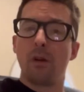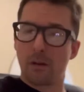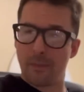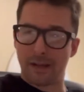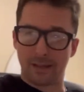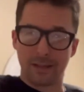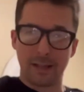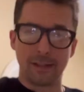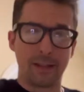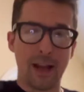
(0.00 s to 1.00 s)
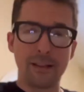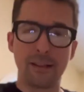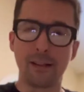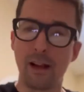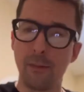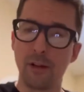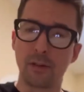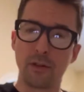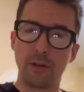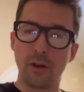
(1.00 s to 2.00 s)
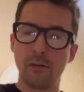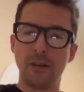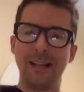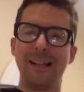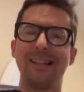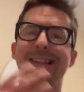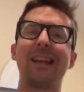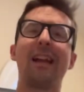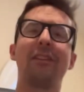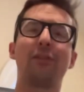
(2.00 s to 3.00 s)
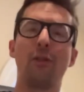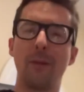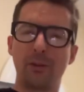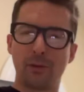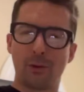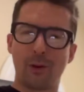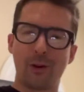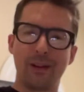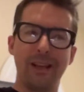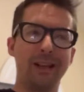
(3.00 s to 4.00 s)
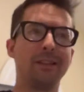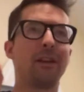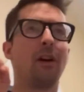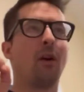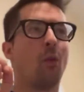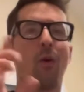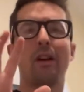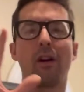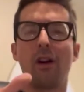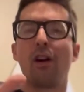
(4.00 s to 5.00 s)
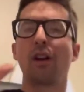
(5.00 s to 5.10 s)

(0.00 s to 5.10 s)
back to Stats and Tats. I'm Dr. Joe. Today's 2-minute tutorial is what are